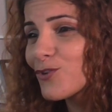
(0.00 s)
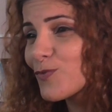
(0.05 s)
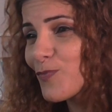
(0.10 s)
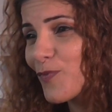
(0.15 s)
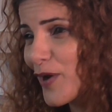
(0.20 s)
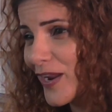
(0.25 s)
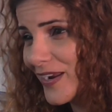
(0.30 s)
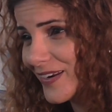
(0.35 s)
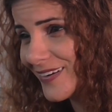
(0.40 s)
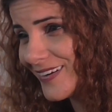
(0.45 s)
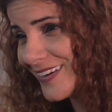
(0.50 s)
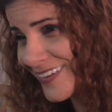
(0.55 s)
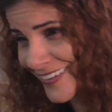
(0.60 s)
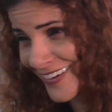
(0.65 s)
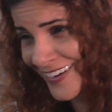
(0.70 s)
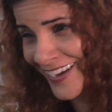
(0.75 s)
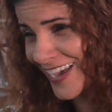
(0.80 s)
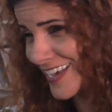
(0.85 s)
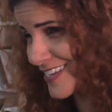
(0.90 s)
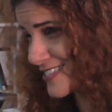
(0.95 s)
your brain
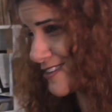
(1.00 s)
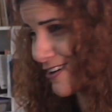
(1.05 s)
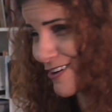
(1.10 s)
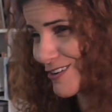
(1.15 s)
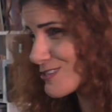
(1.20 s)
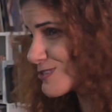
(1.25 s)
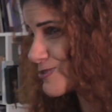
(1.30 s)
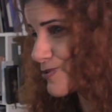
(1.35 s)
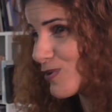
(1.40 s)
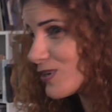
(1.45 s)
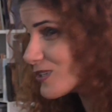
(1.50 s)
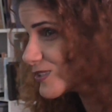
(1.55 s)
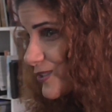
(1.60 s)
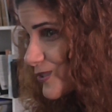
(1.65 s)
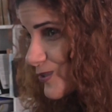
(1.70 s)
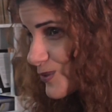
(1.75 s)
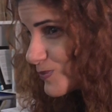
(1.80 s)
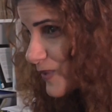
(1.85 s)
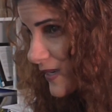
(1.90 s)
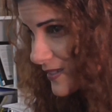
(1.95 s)
as long as you want
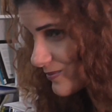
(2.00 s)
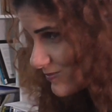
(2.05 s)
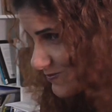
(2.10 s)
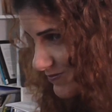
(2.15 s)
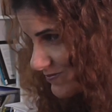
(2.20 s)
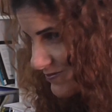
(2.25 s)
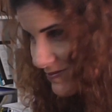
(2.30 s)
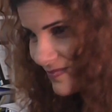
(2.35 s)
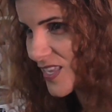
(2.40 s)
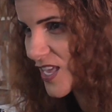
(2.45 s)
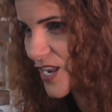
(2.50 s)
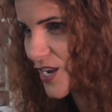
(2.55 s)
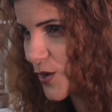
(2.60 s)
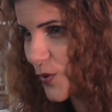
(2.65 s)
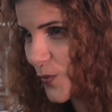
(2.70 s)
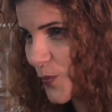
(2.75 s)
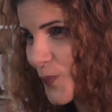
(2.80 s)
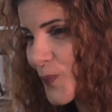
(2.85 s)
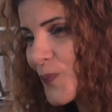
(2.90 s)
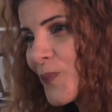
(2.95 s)
to, but no.